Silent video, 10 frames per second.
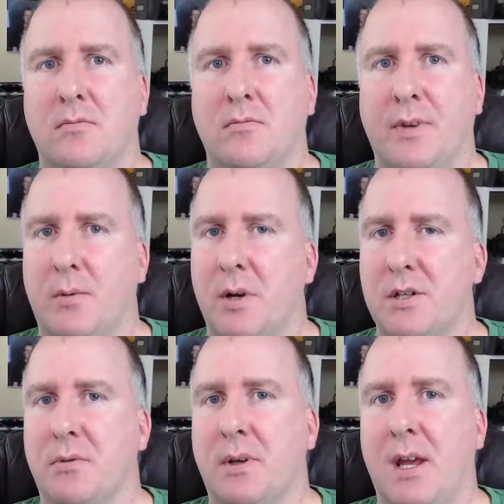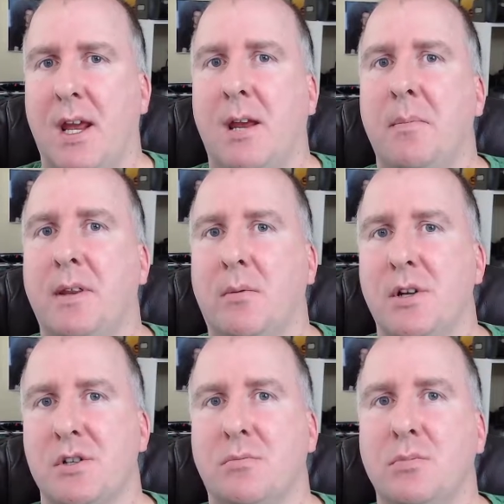the original game and the
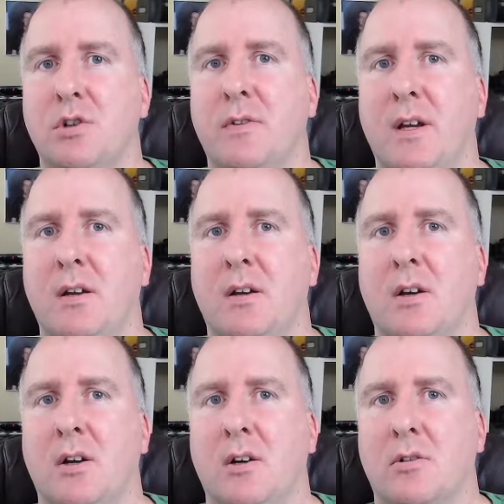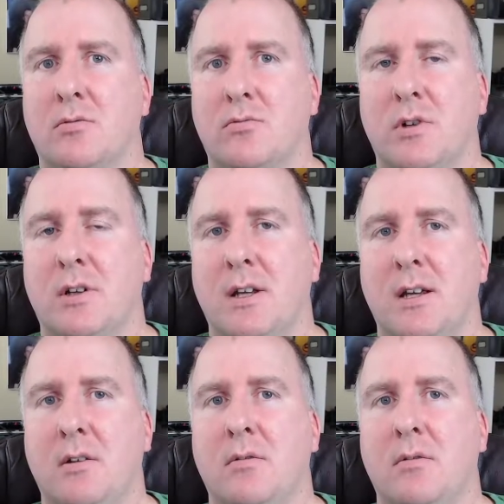original movie really